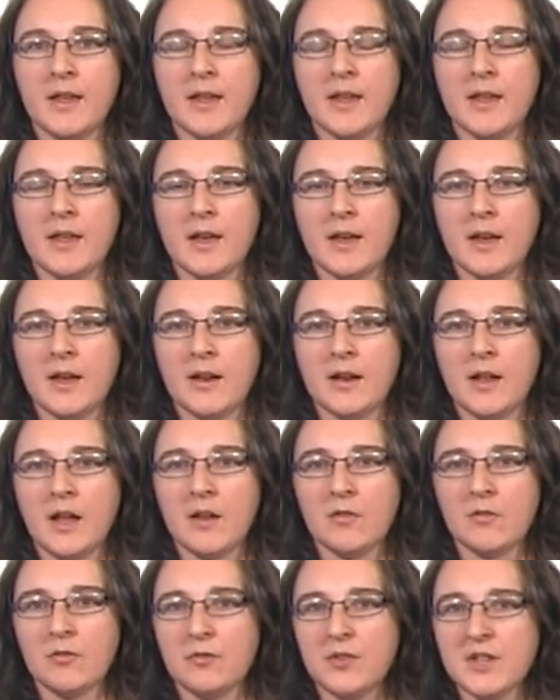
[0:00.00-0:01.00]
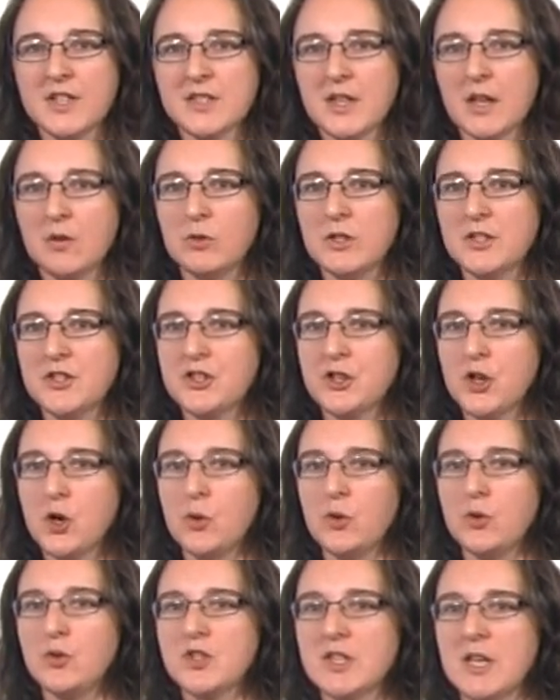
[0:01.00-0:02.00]
And first, I will show
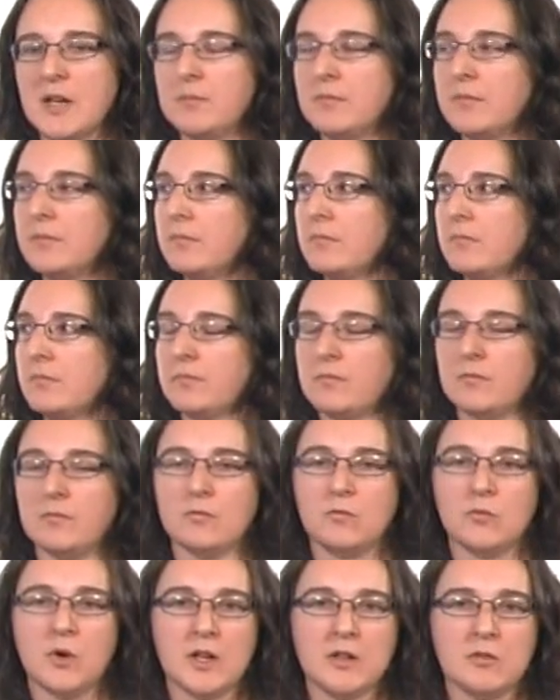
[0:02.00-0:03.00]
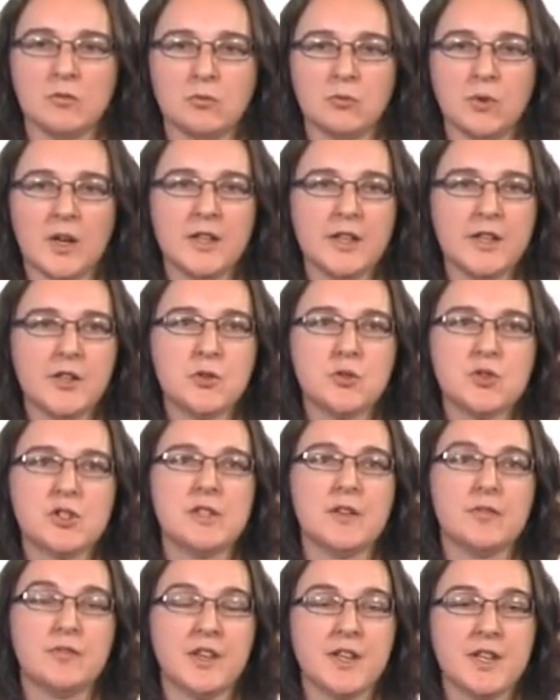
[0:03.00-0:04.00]
you some widely used
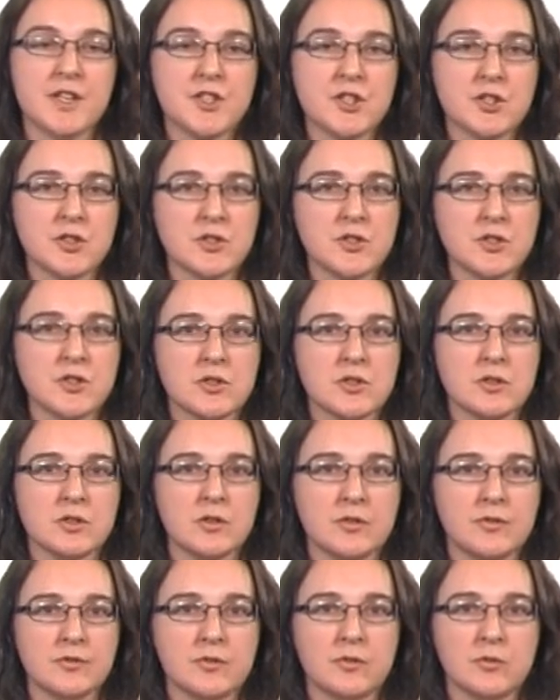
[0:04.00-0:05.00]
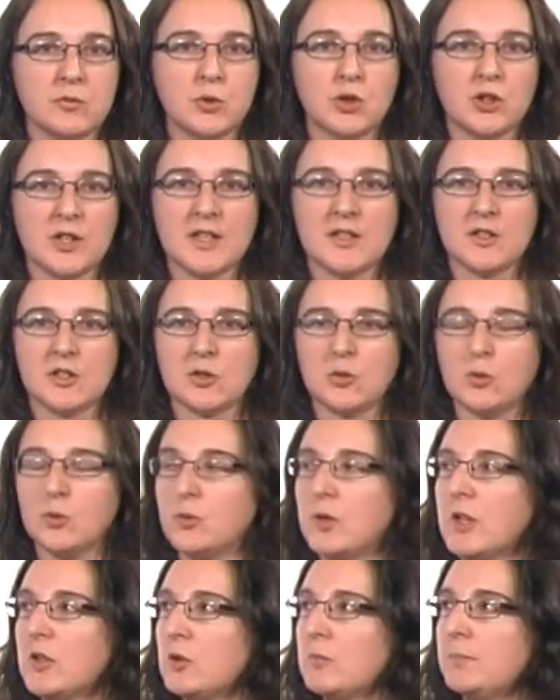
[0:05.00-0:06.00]
definitions of what
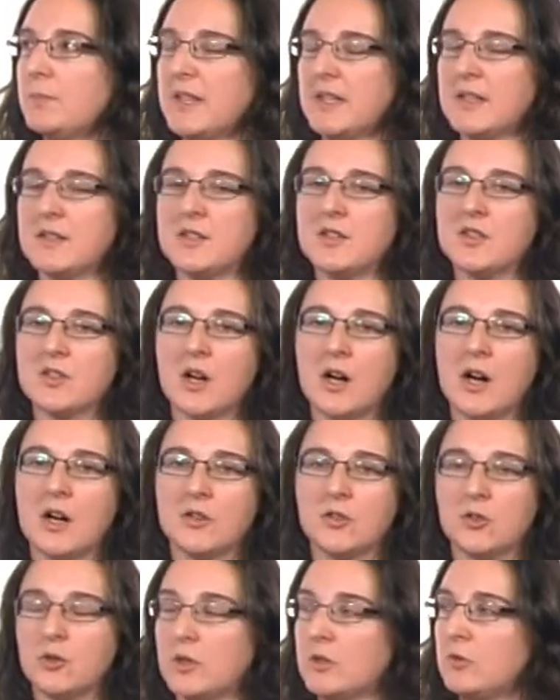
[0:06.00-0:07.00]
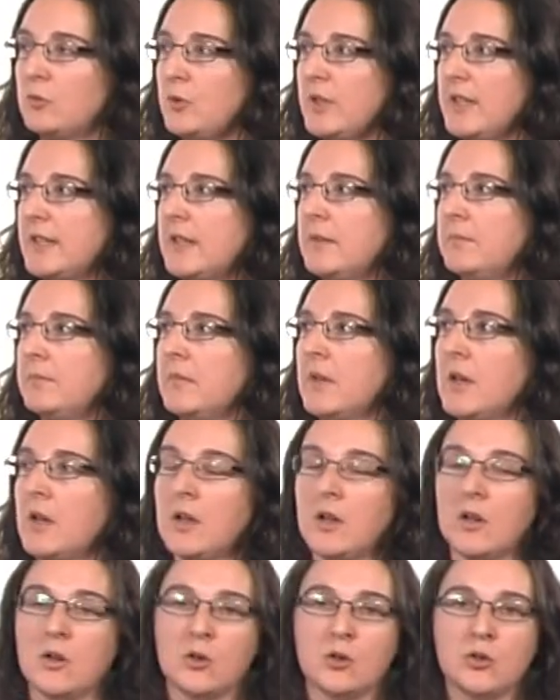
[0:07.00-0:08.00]
intercultural competencies are. You can read them
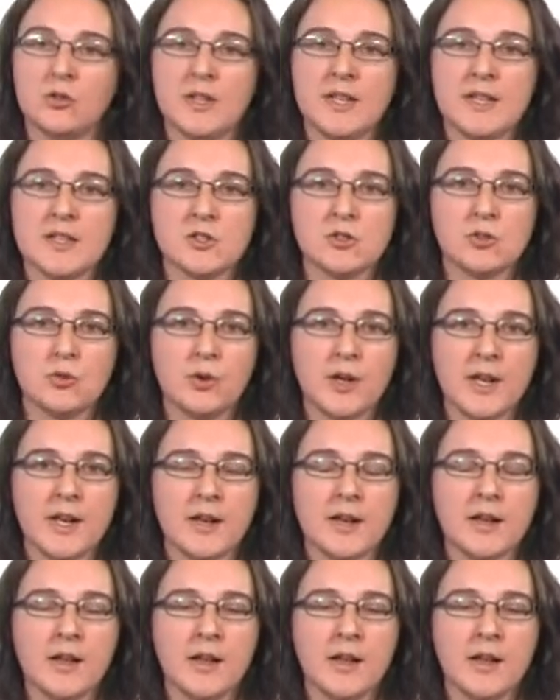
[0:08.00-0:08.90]
on the screen.